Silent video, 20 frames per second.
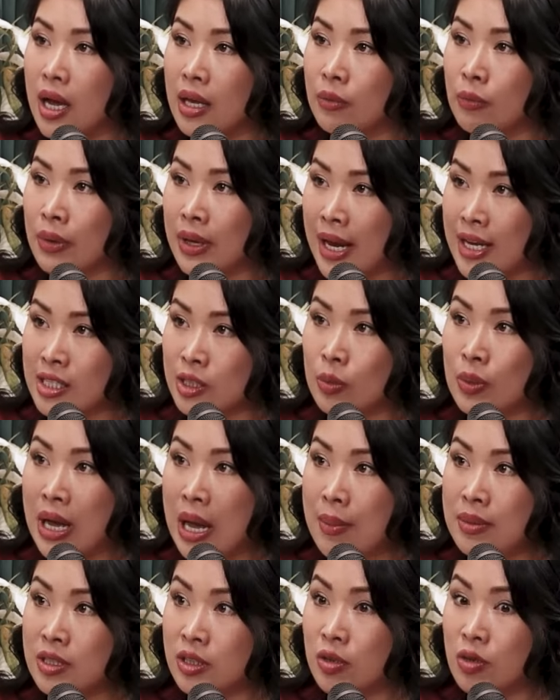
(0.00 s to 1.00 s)
And we ask her what
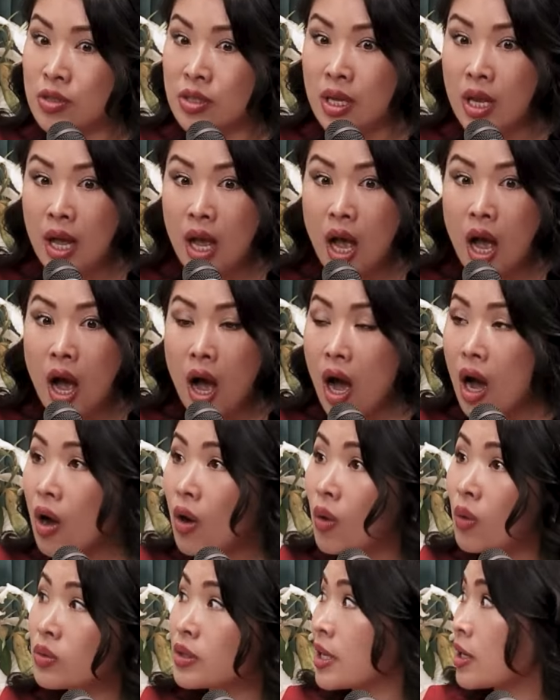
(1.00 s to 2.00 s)
happened. She goes,
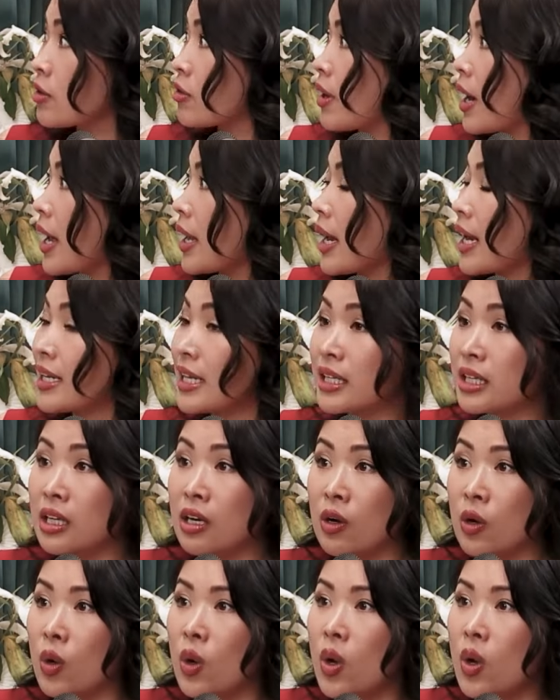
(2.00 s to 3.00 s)
oh, they're crying. I didn't know.